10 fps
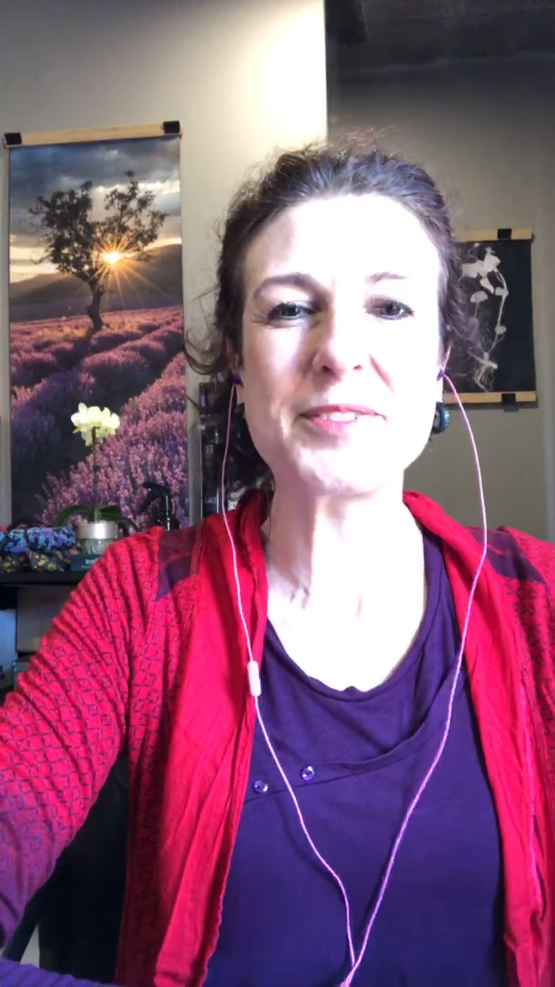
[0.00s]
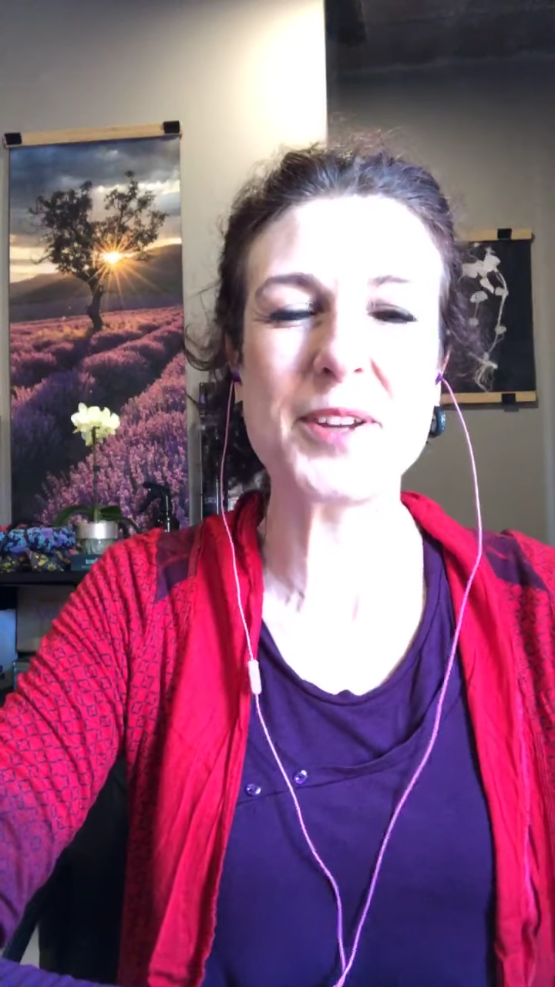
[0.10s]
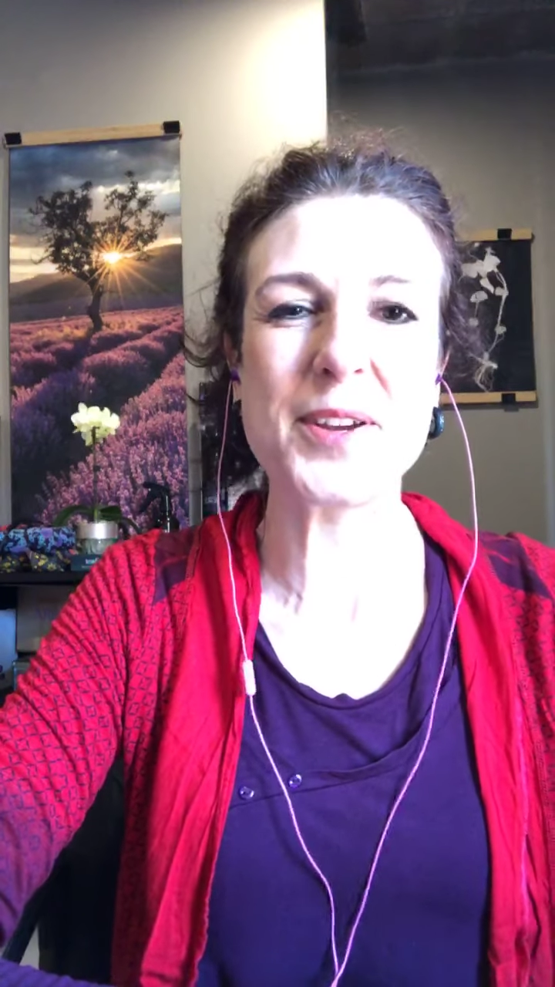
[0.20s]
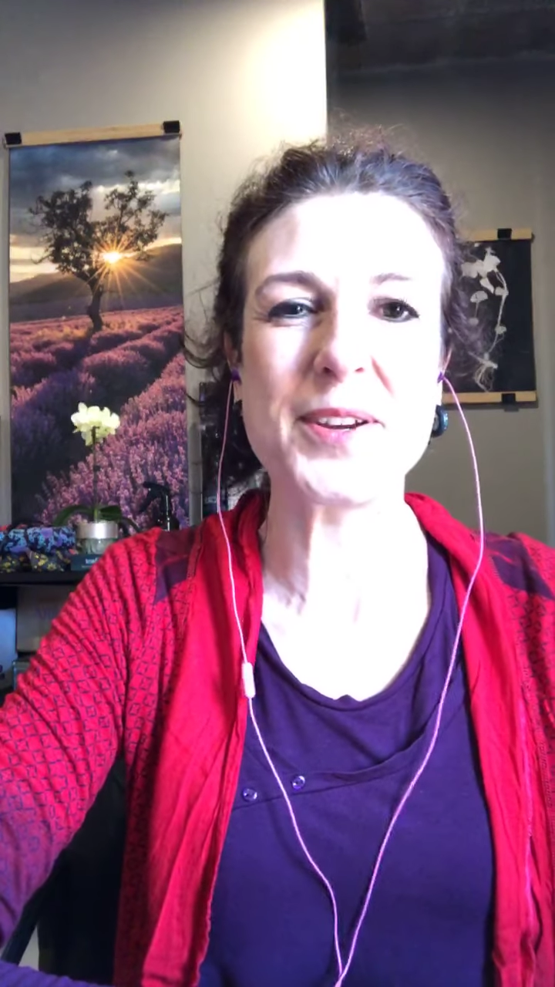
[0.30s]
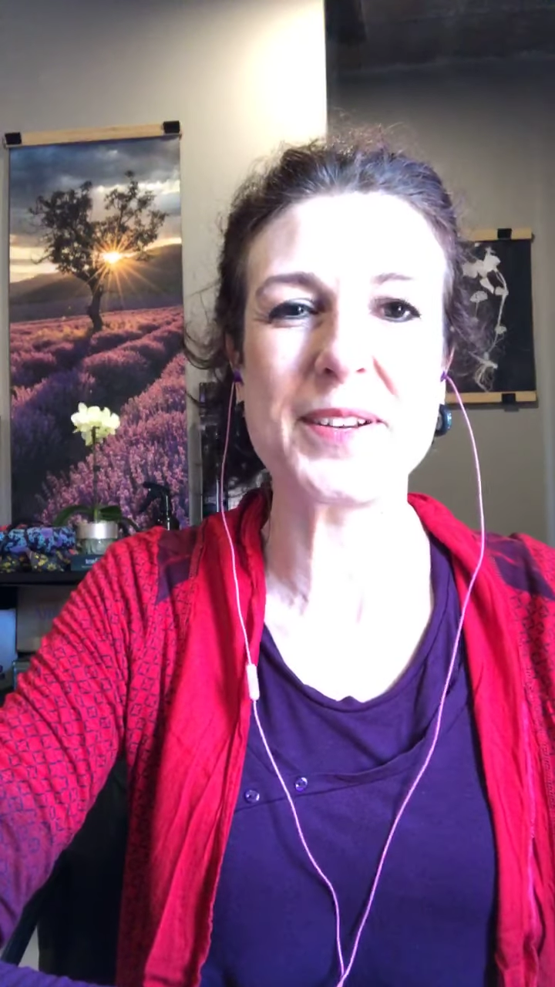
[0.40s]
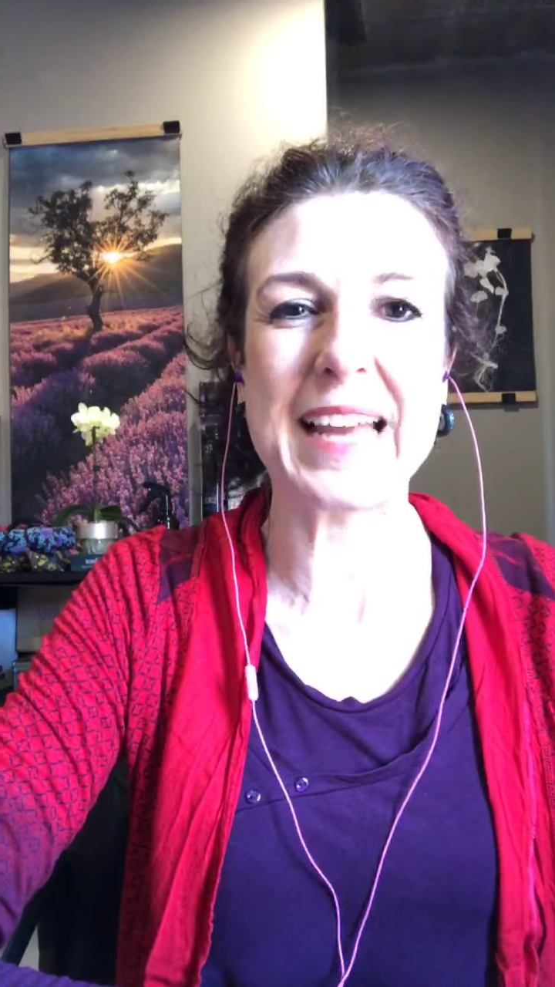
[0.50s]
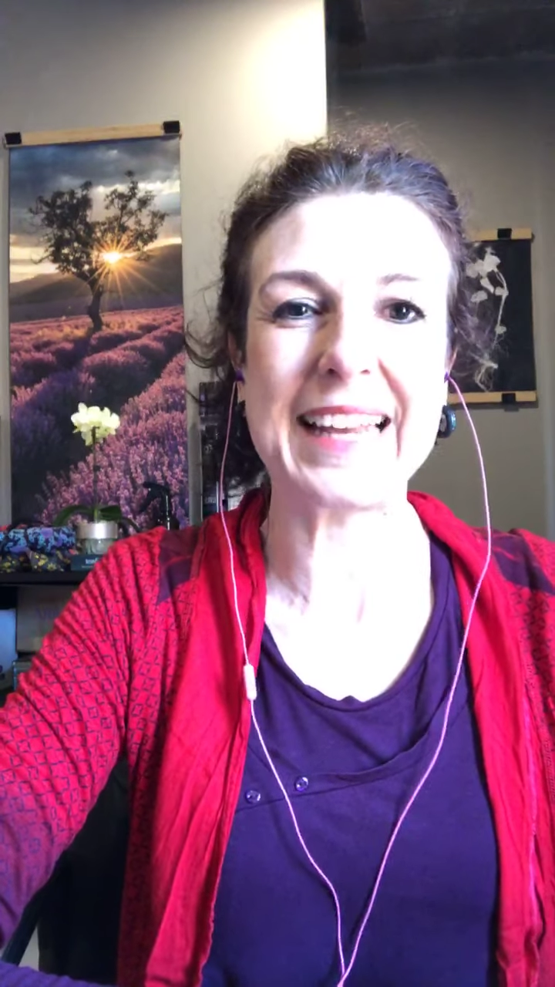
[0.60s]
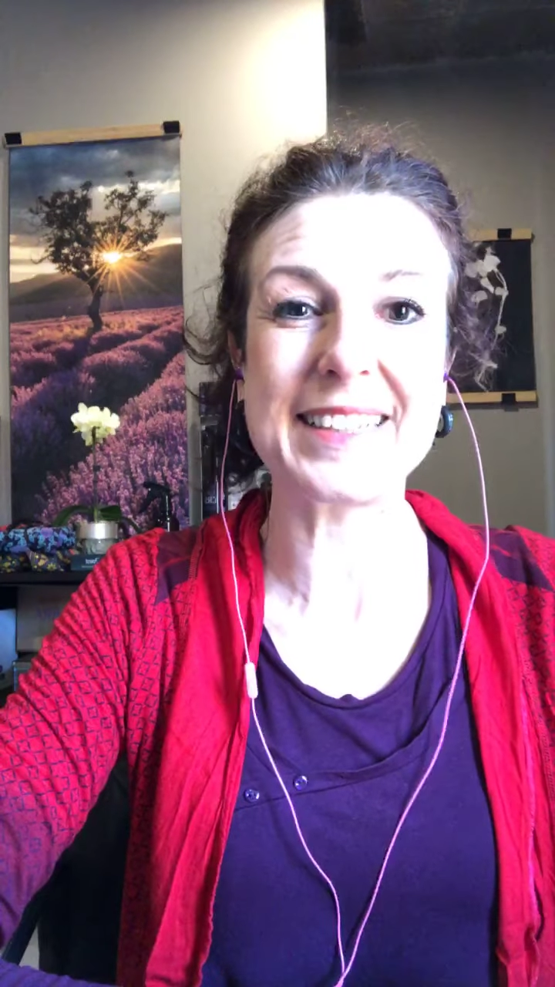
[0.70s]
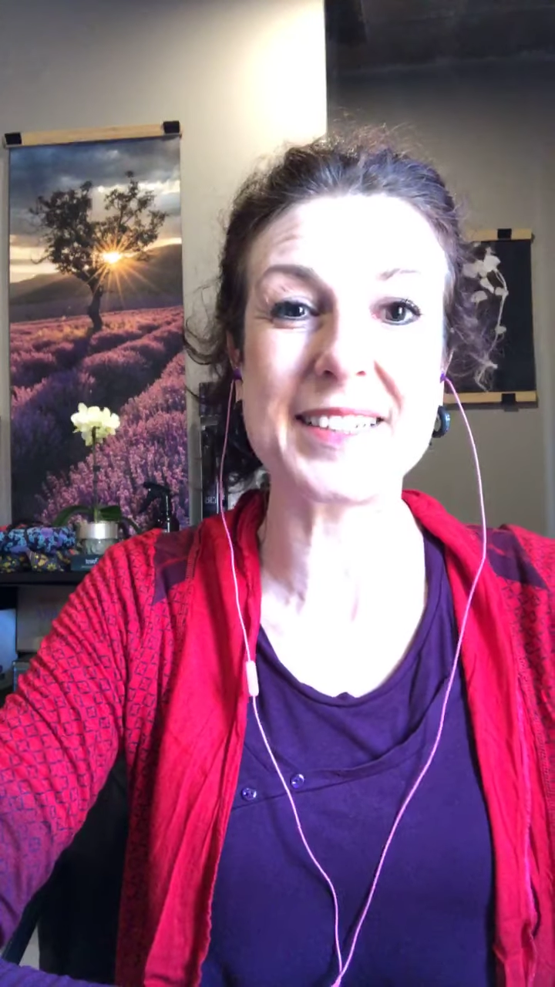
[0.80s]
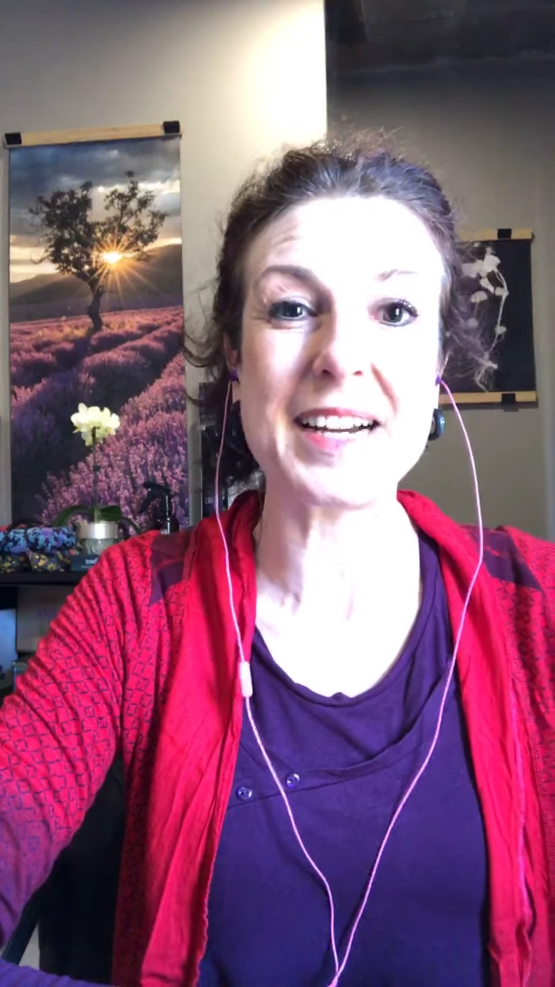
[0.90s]
noon and
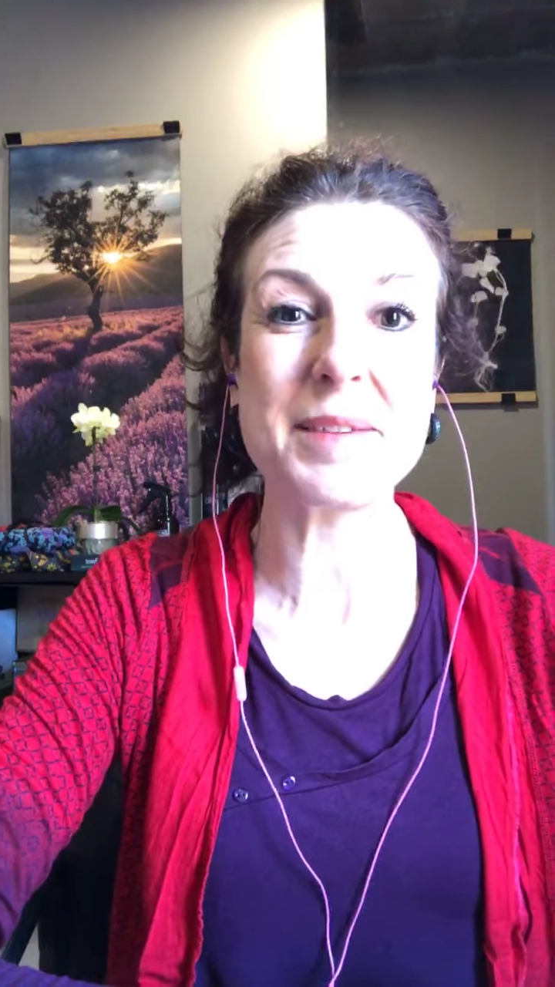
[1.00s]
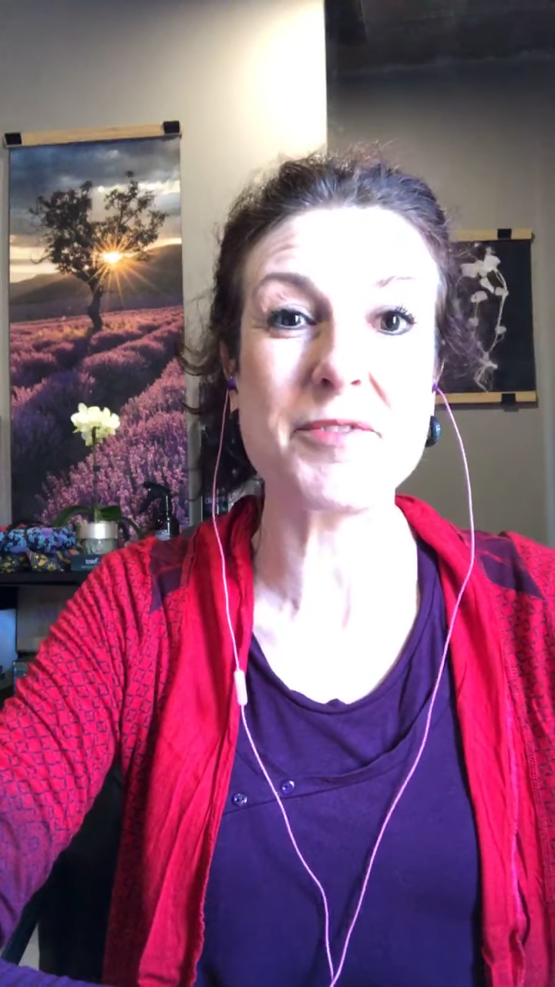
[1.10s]
it's time